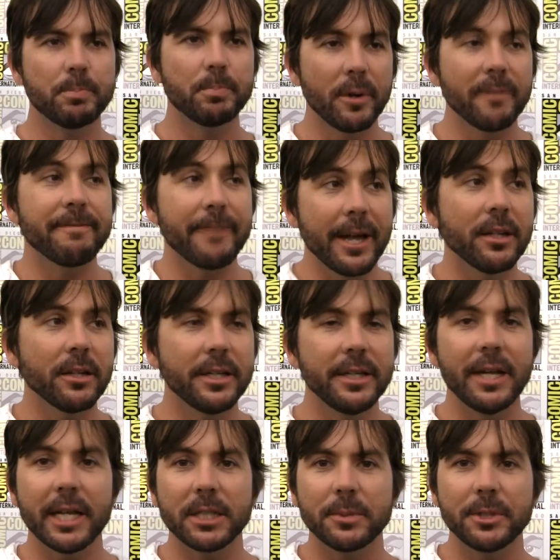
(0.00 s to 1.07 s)

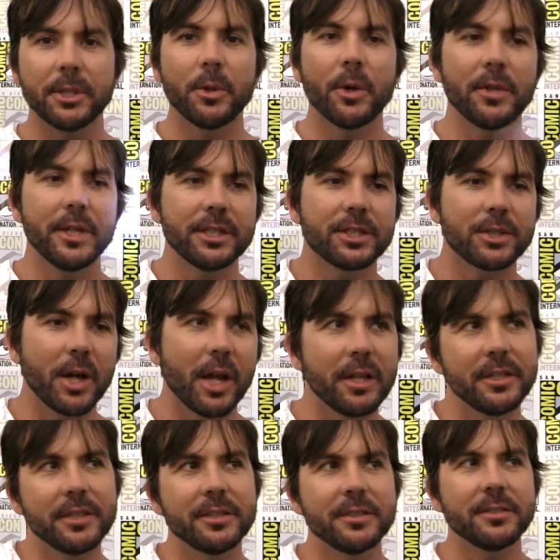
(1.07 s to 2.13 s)
profanely as we do on the
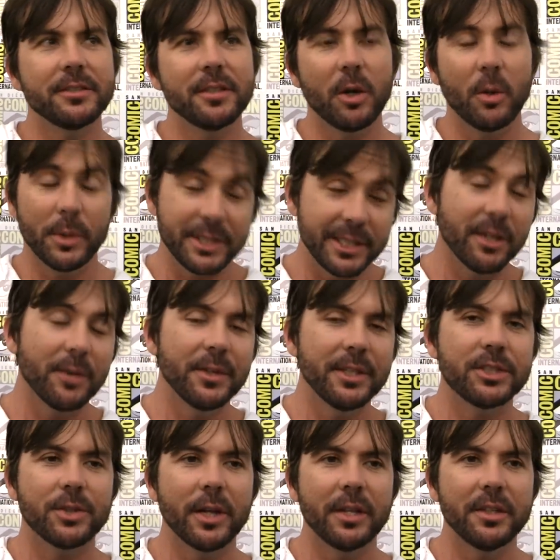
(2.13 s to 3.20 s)
Australian, or we did on the
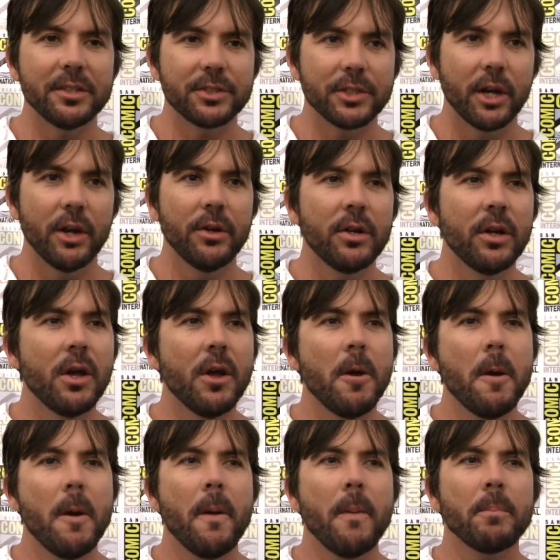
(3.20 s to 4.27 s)
Australian show.
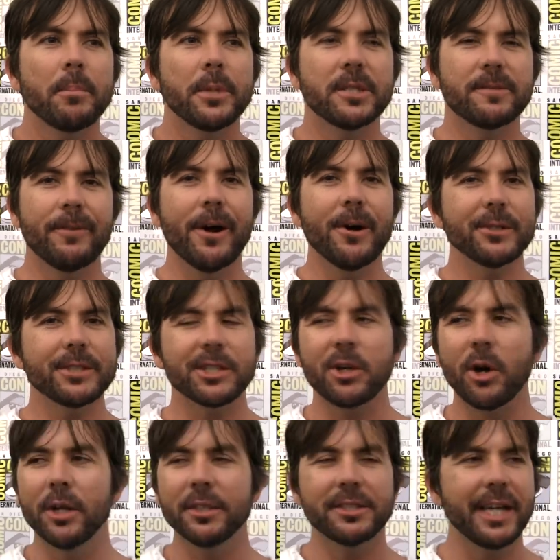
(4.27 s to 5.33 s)
But as far as the
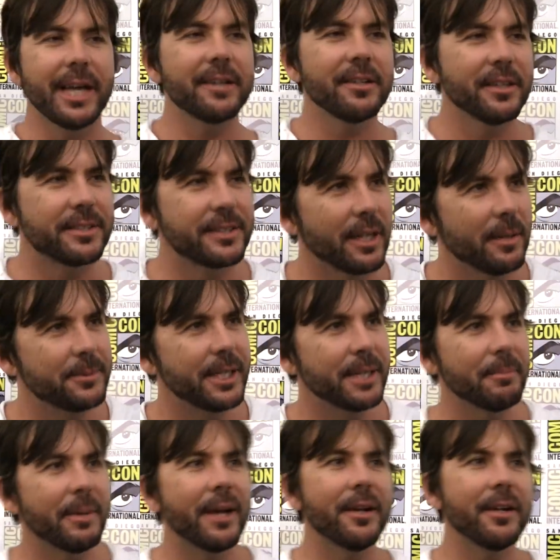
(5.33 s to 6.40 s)
content and the
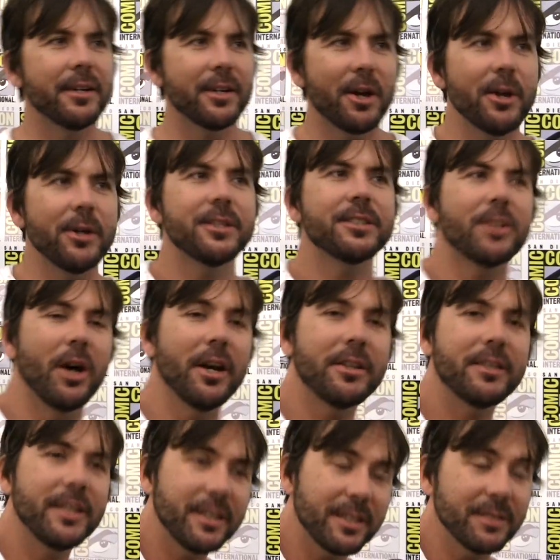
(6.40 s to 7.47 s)
subject matter goes, I
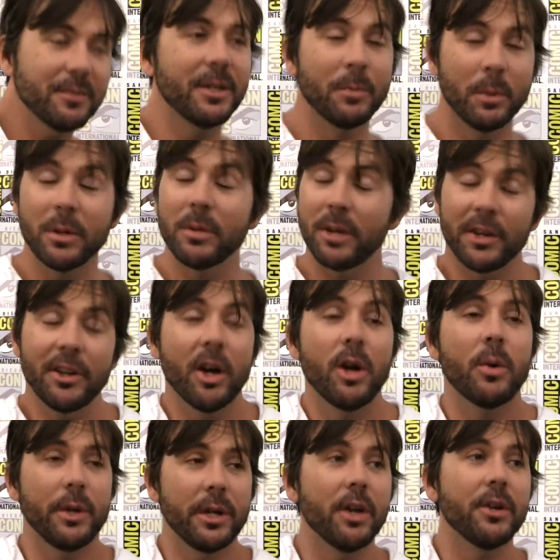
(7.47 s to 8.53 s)
think it, it will, I
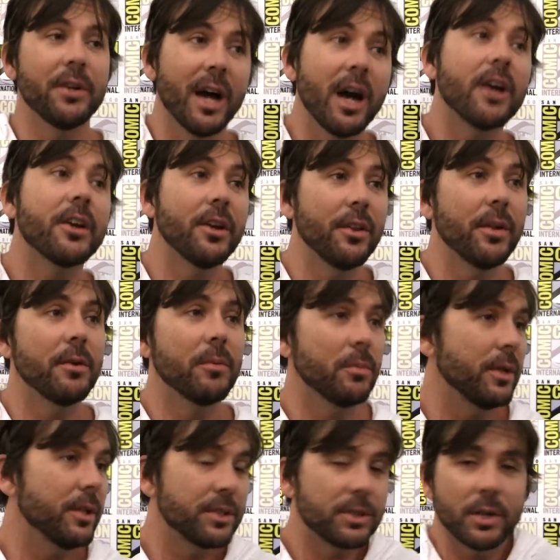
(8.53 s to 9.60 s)
know, we go darker than
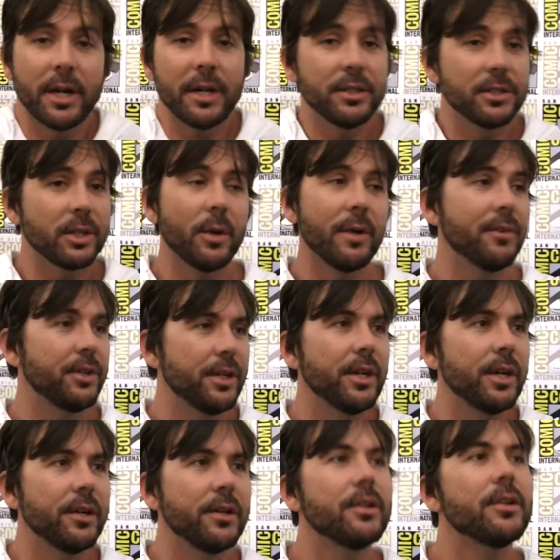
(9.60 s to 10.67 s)
the Australian show ever did.